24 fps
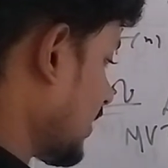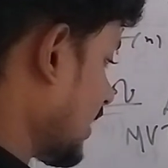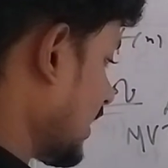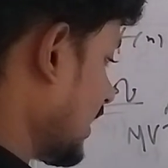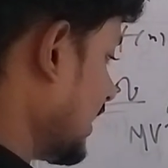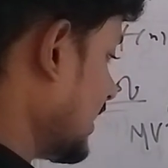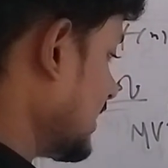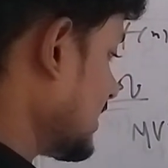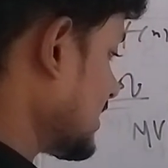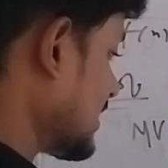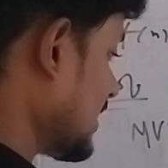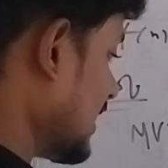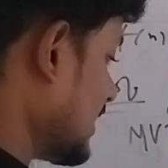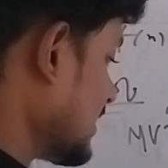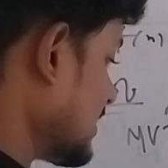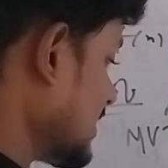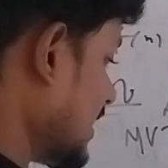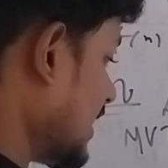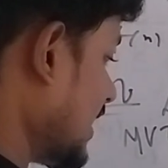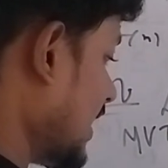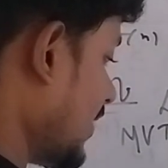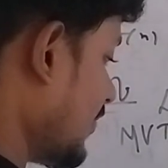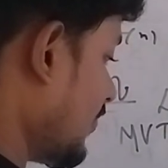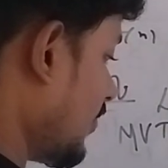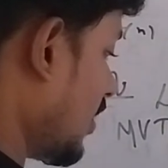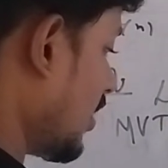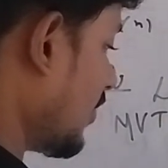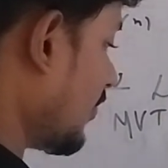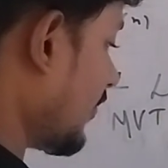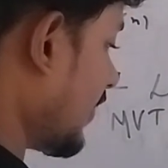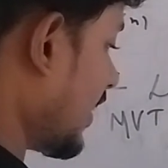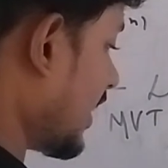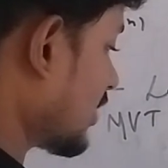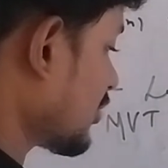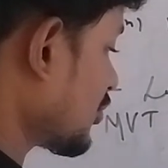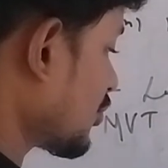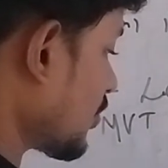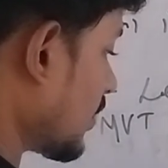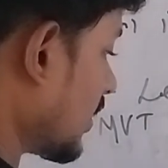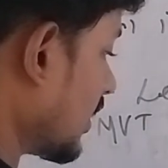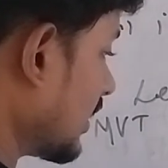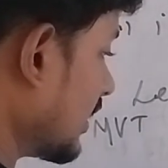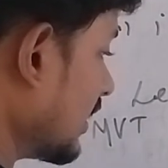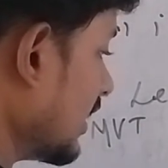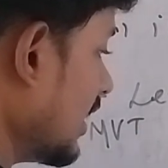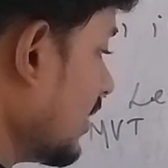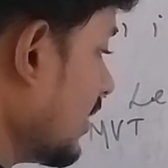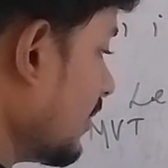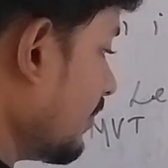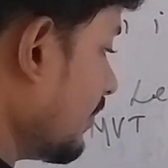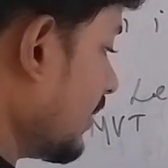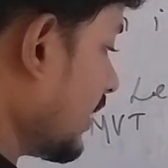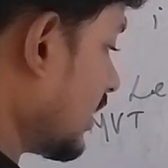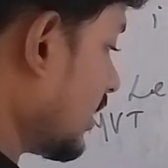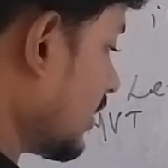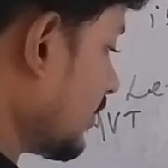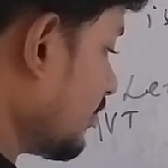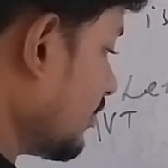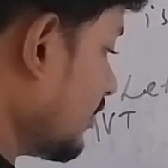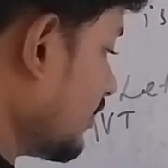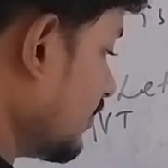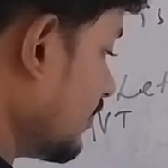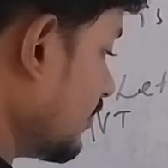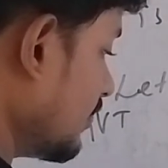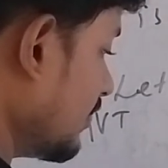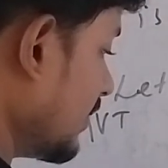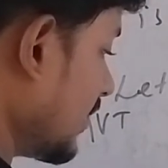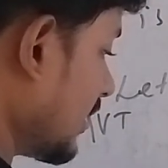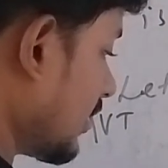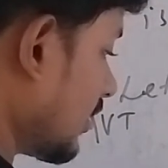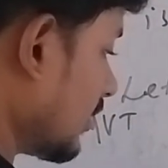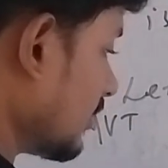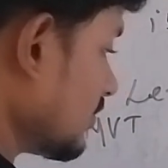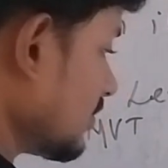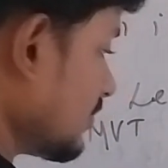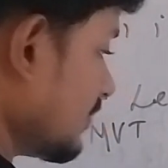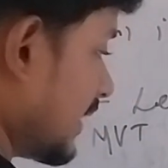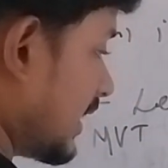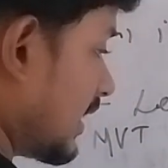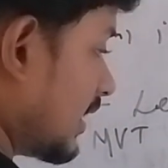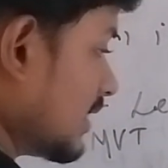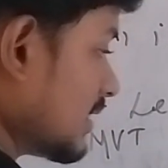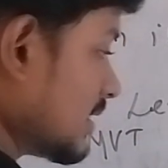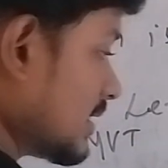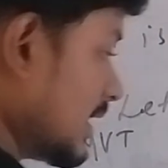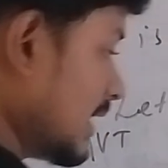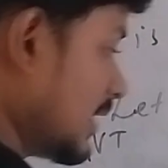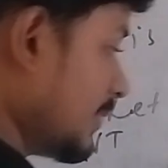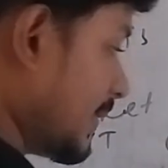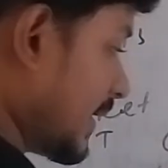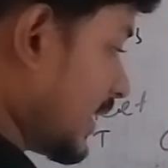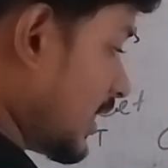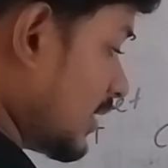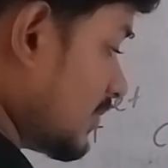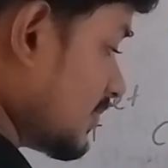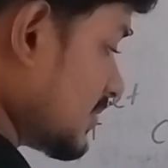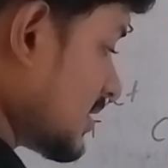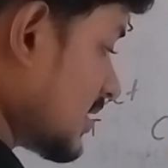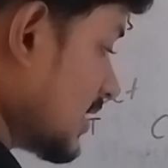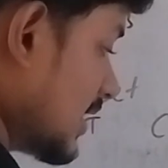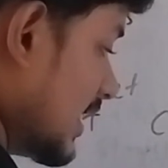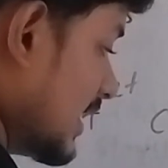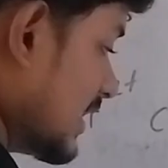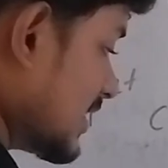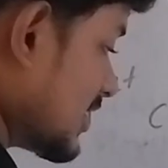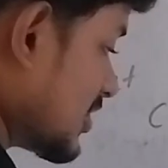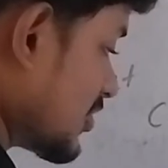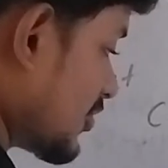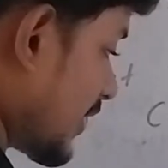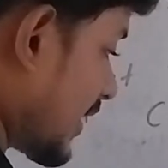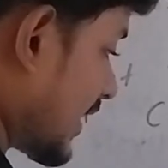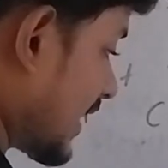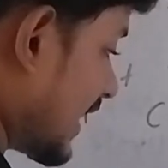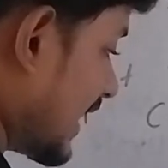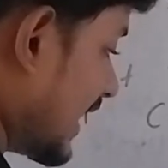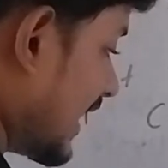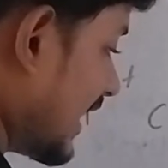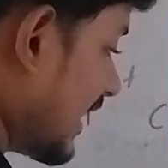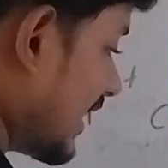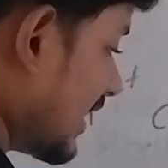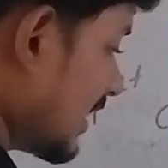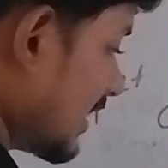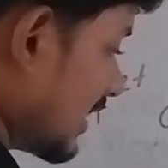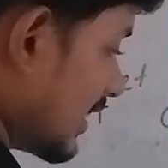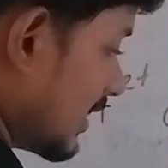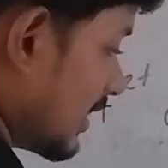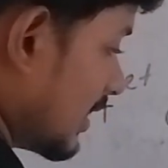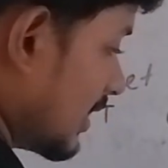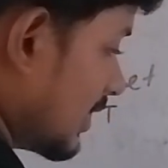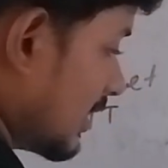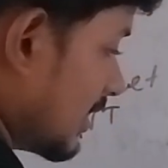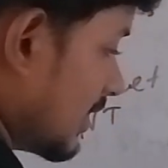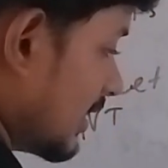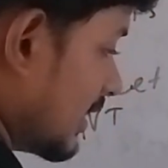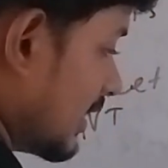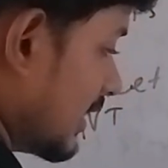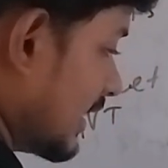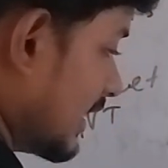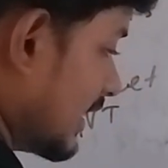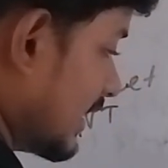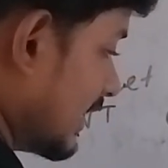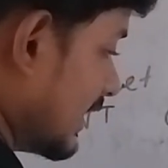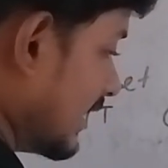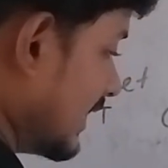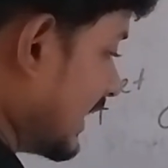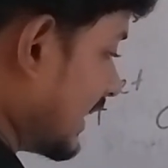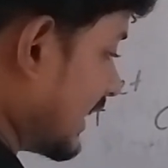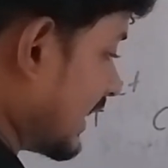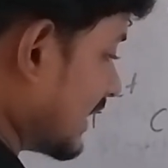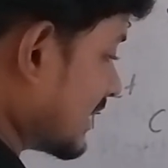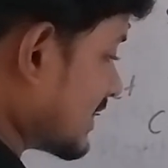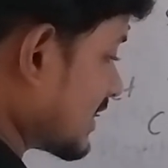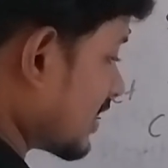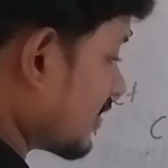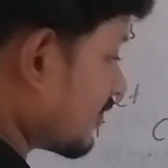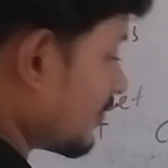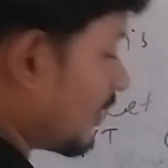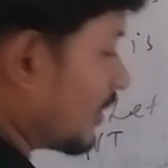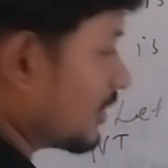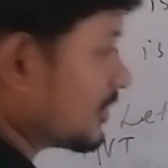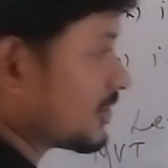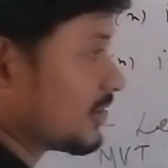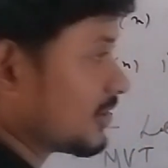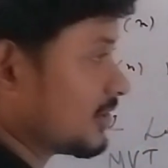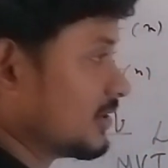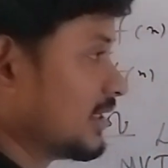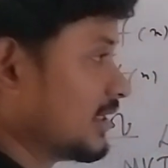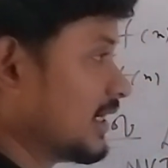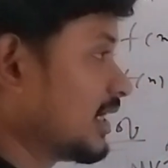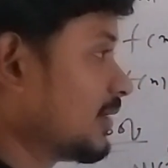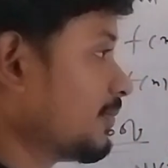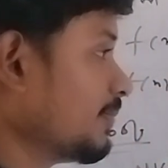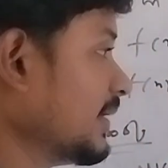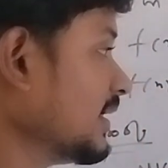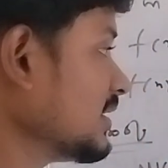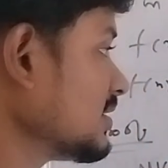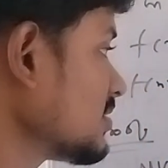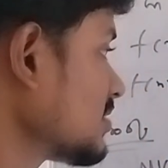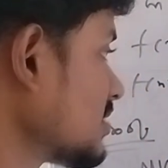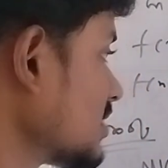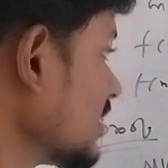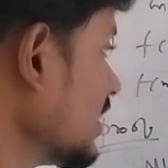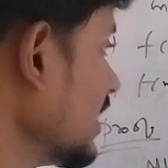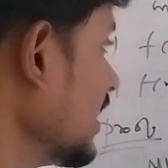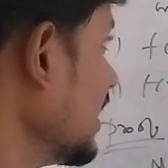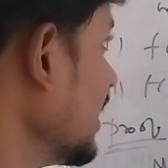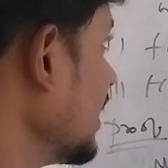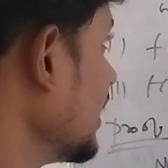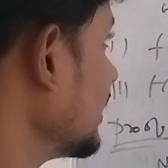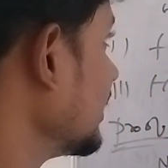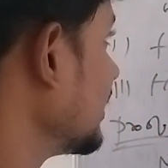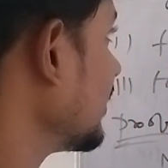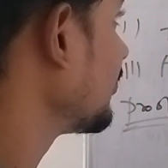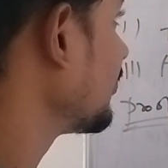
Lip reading: is less than f of x1 because it becomes strictly decreasing function. That means the